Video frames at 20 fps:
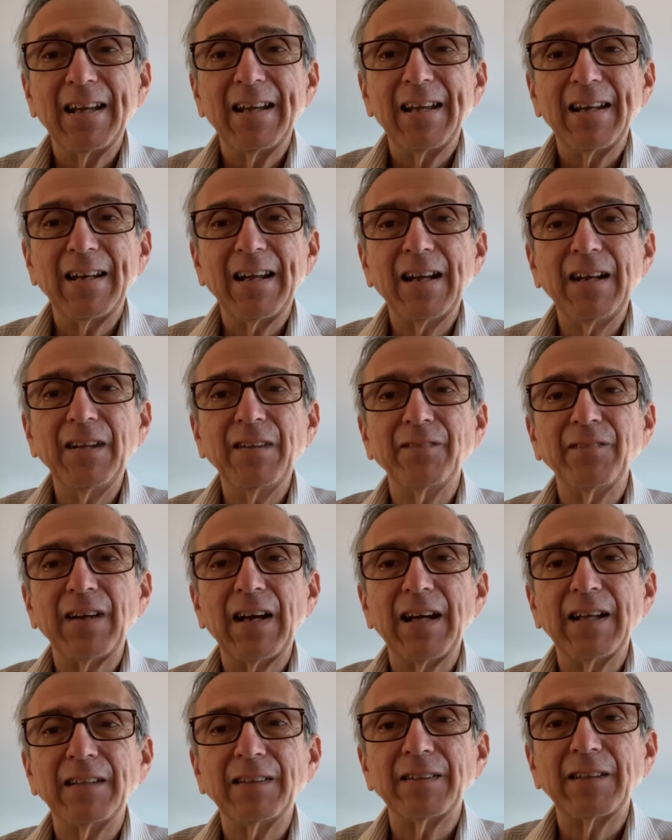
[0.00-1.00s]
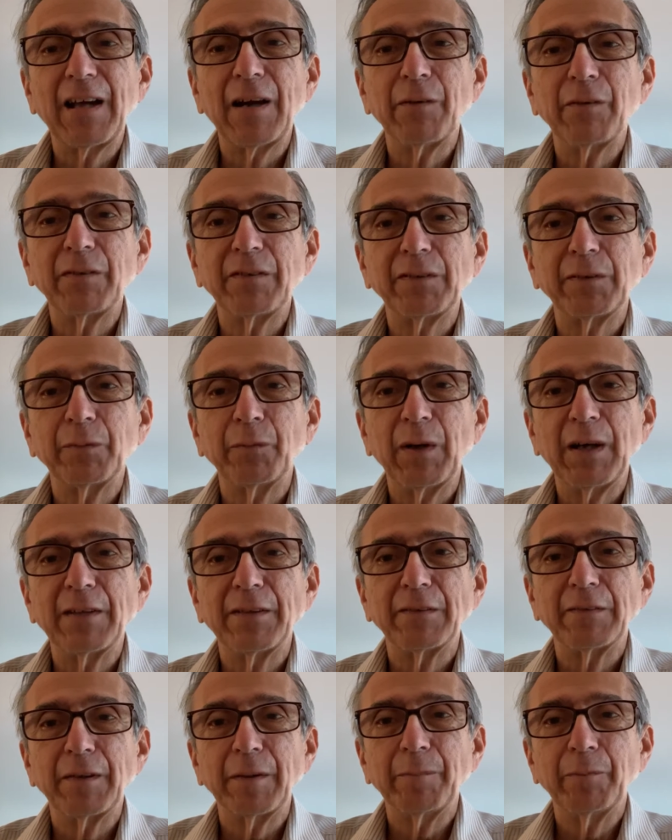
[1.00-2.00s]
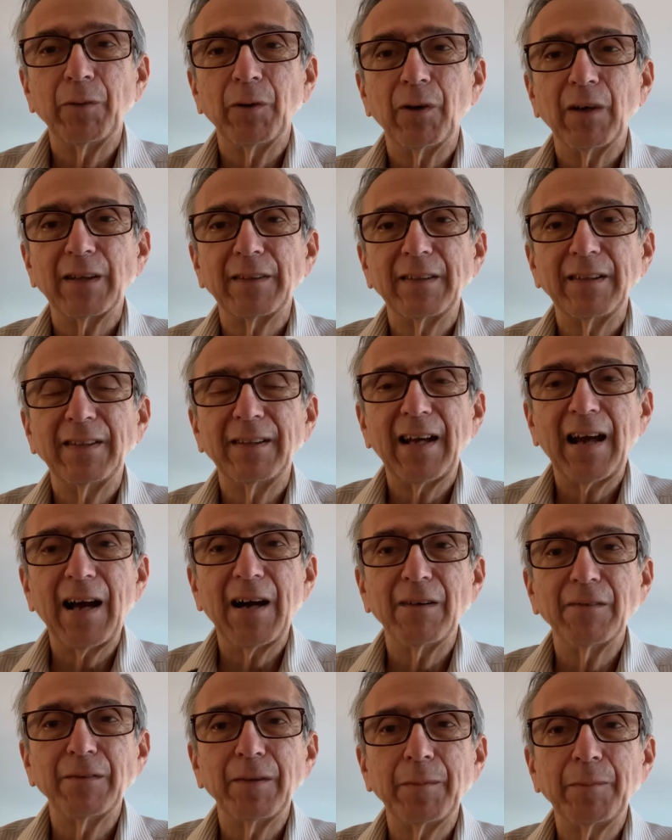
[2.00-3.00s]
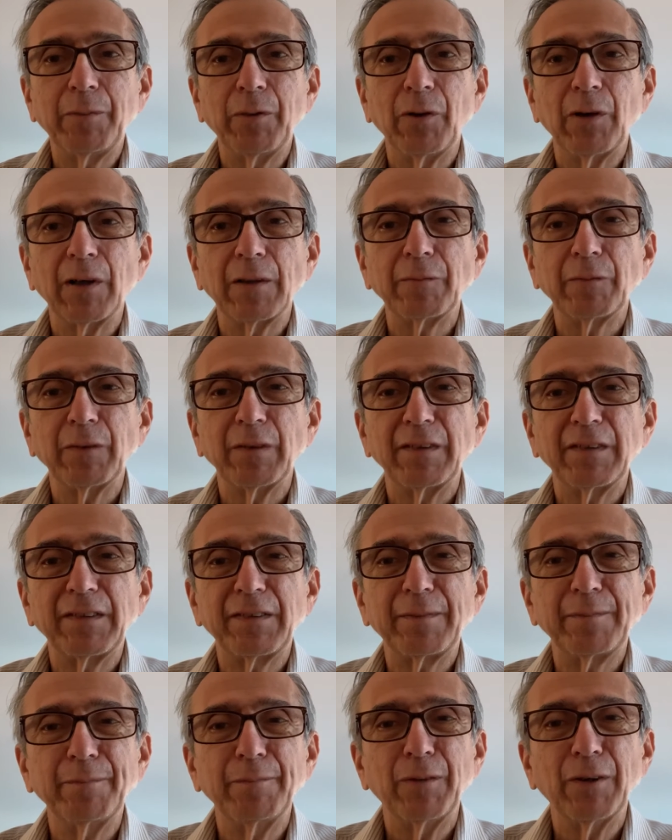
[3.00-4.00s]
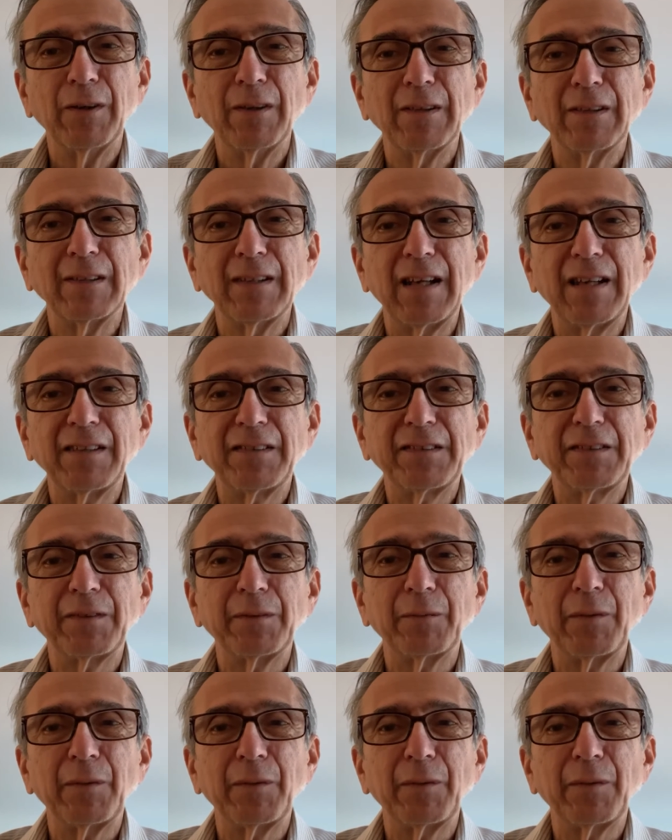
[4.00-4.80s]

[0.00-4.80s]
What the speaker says: in any event, that was the weather report. The Dow report was more or less the